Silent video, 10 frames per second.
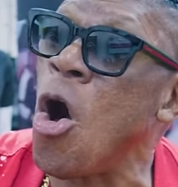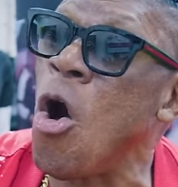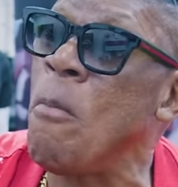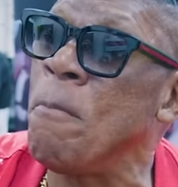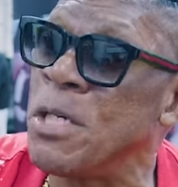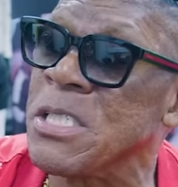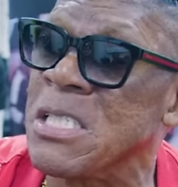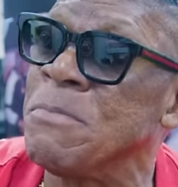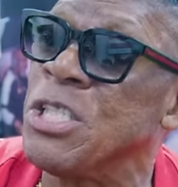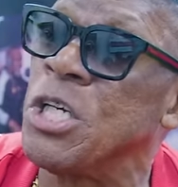all
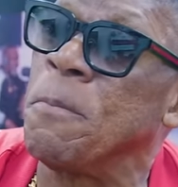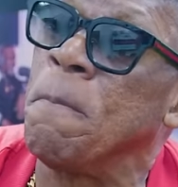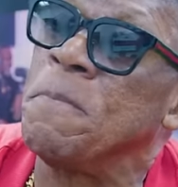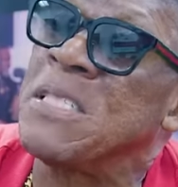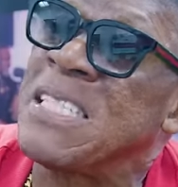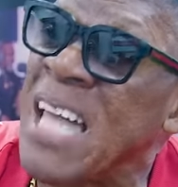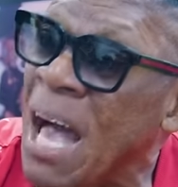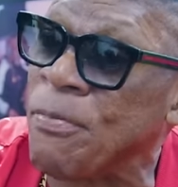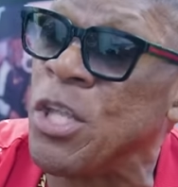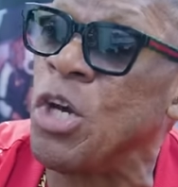Muslims should
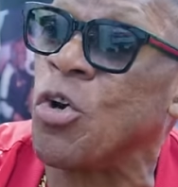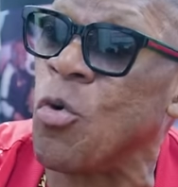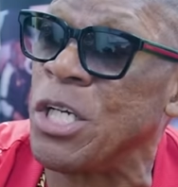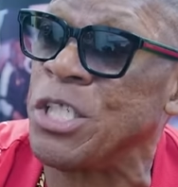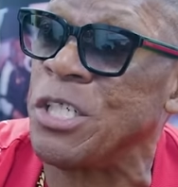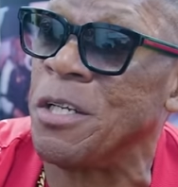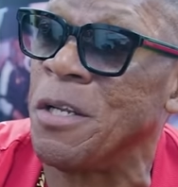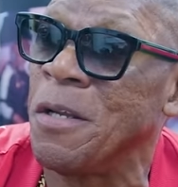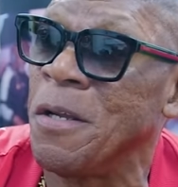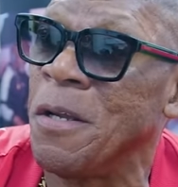stop the aggression
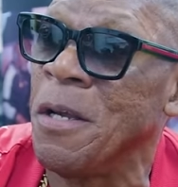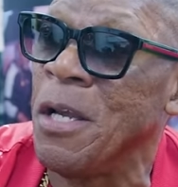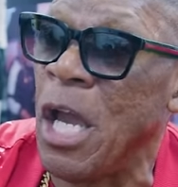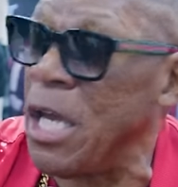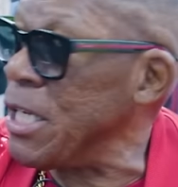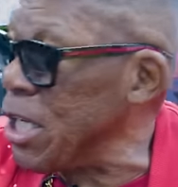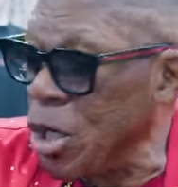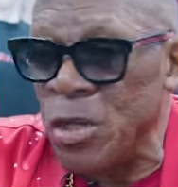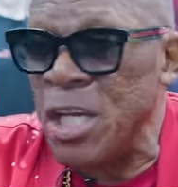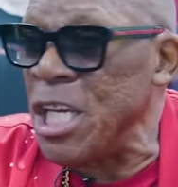
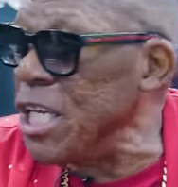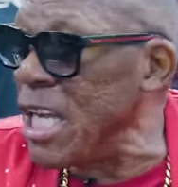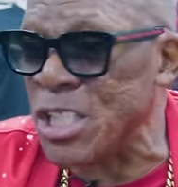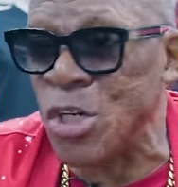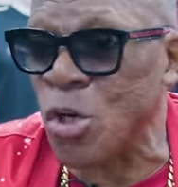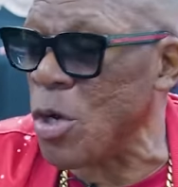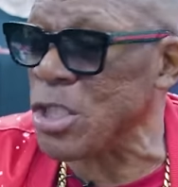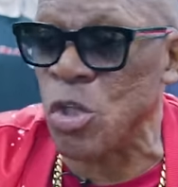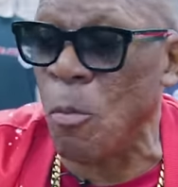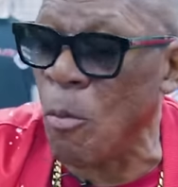until he doesn't
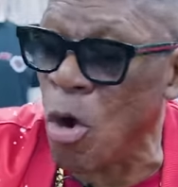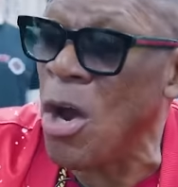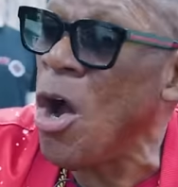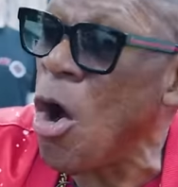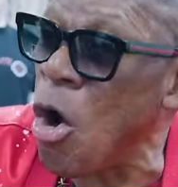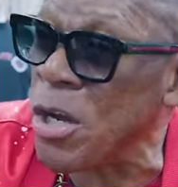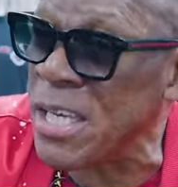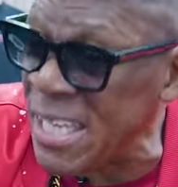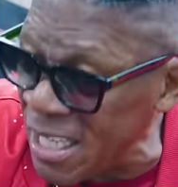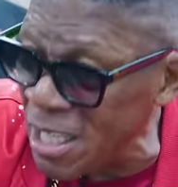aggress no more
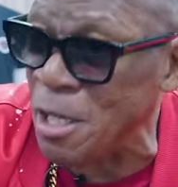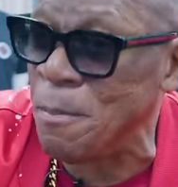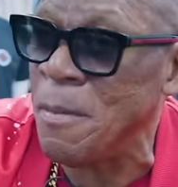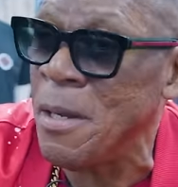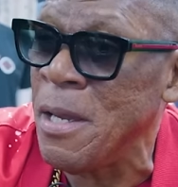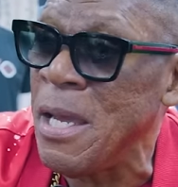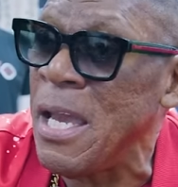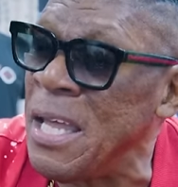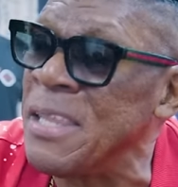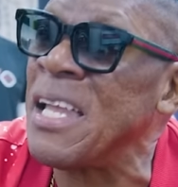or kill him
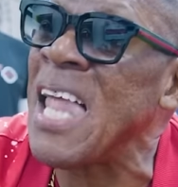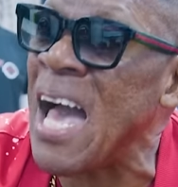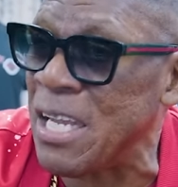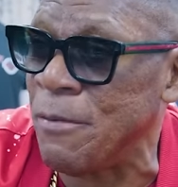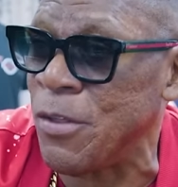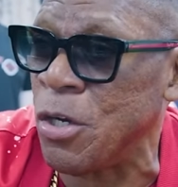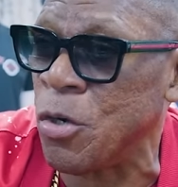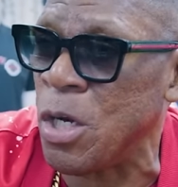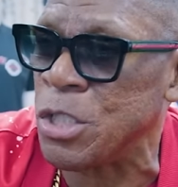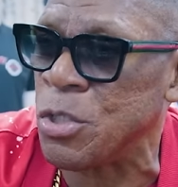in the line of the
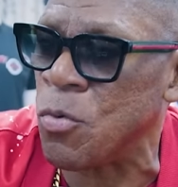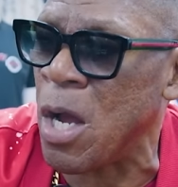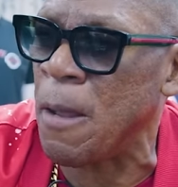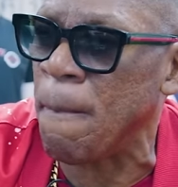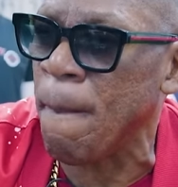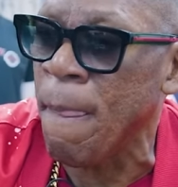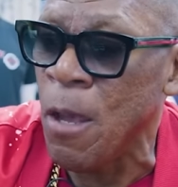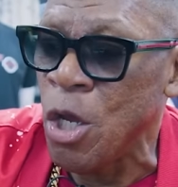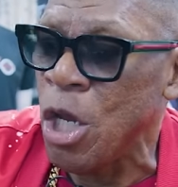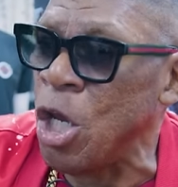aggression, right?
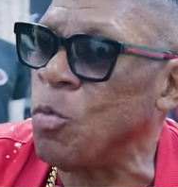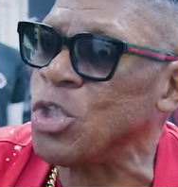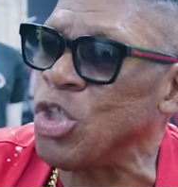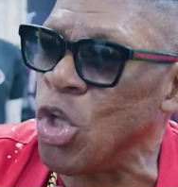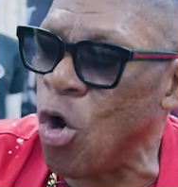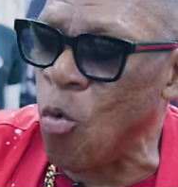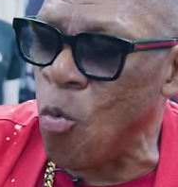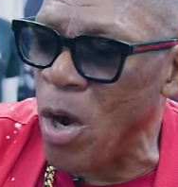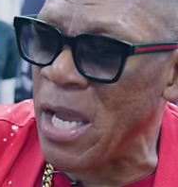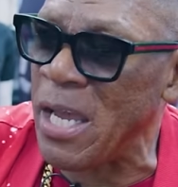It was
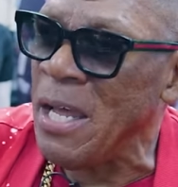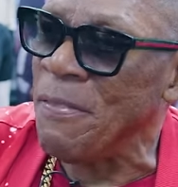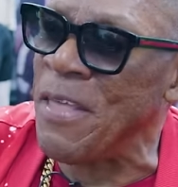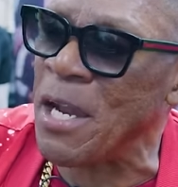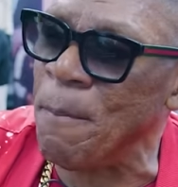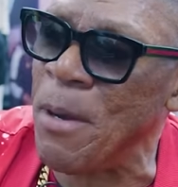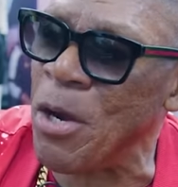no way that